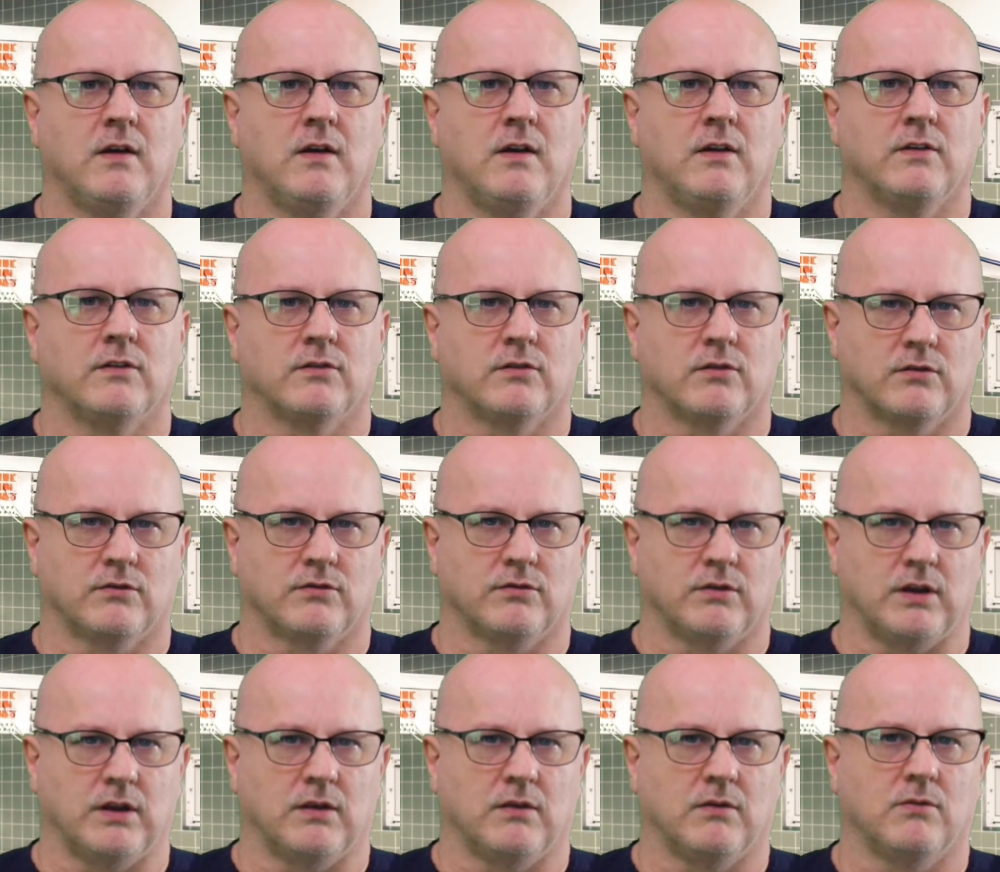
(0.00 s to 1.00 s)

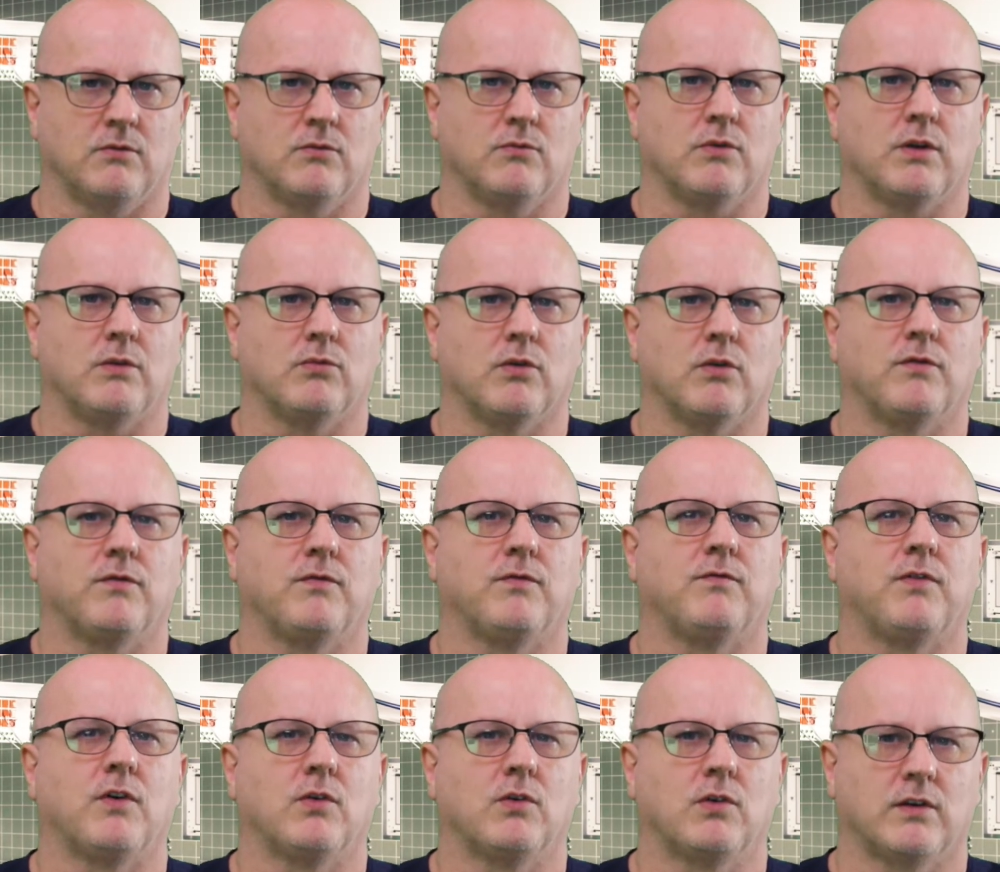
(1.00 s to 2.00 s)
Surgery. We will
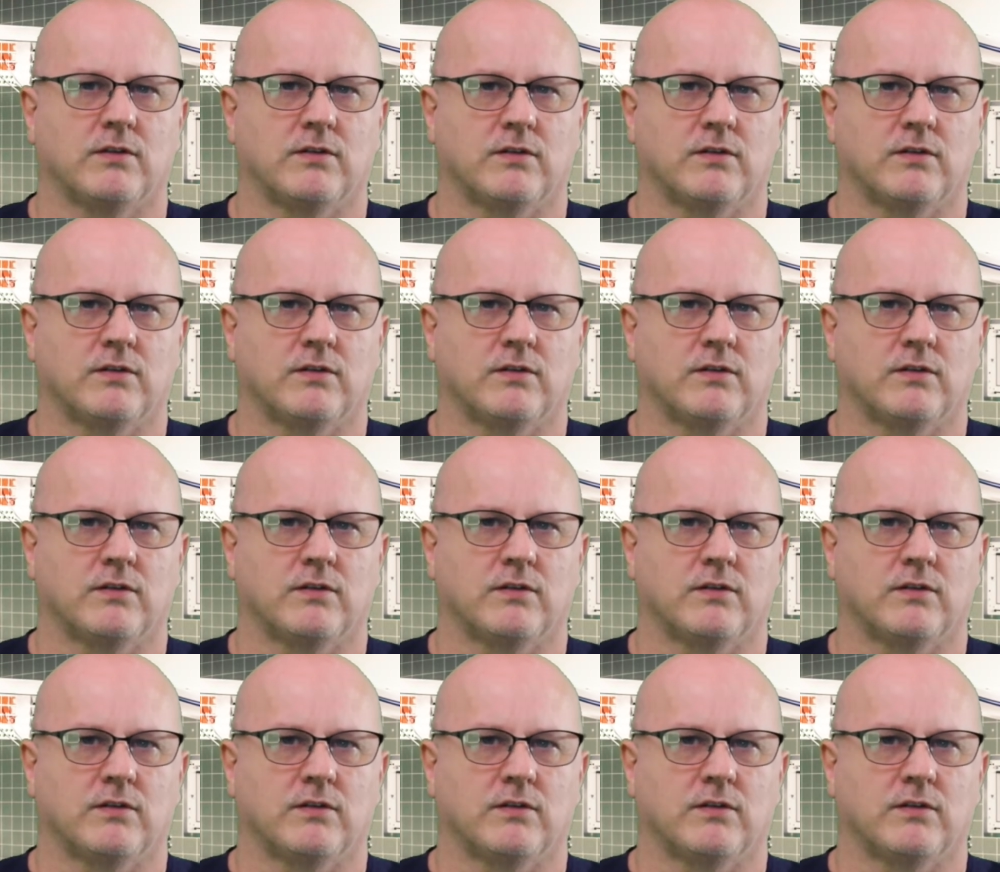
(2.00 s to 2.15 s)
focus